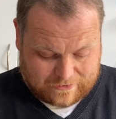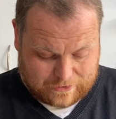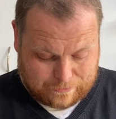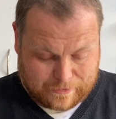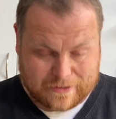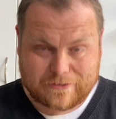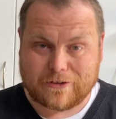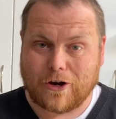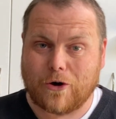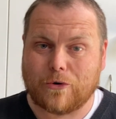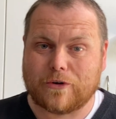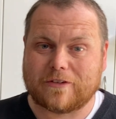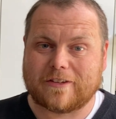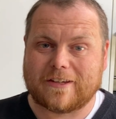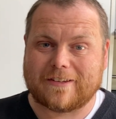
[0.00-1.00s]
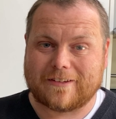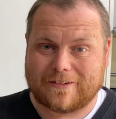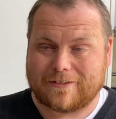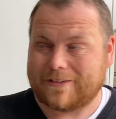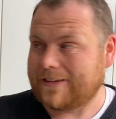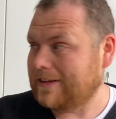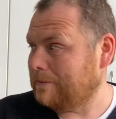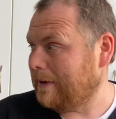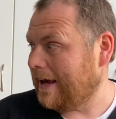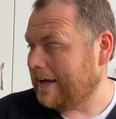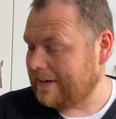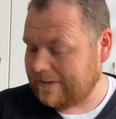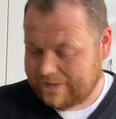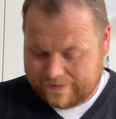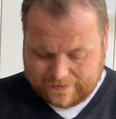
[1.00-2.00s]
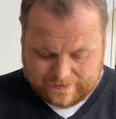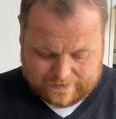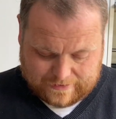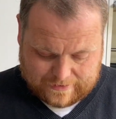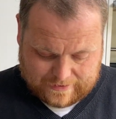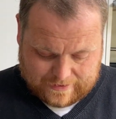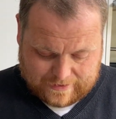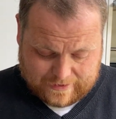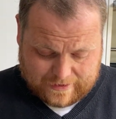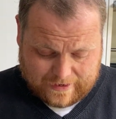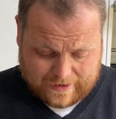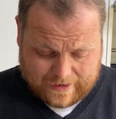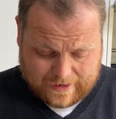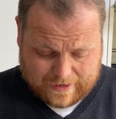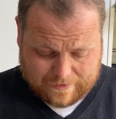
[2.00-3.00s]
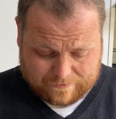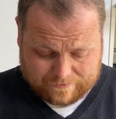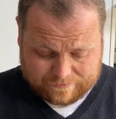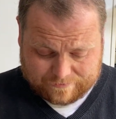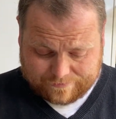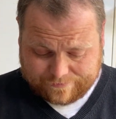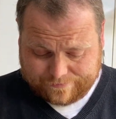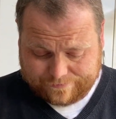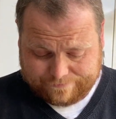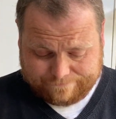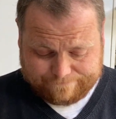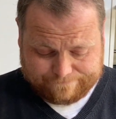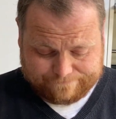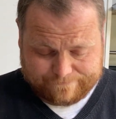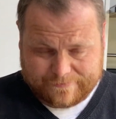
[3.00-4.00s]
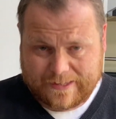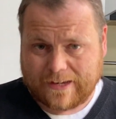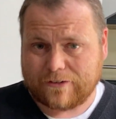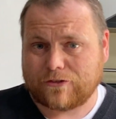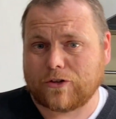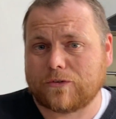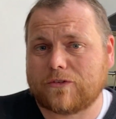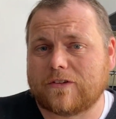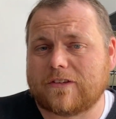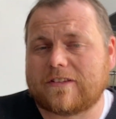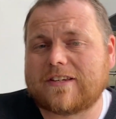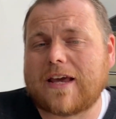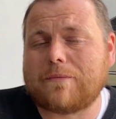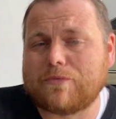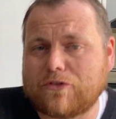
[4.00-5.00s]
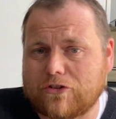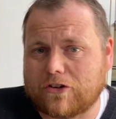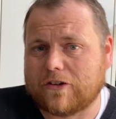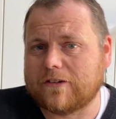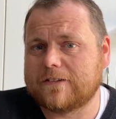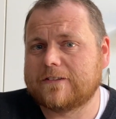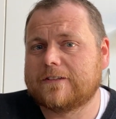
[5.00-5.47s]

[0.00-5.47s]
The bread dough is in the pan. Now, in terms of the temperature,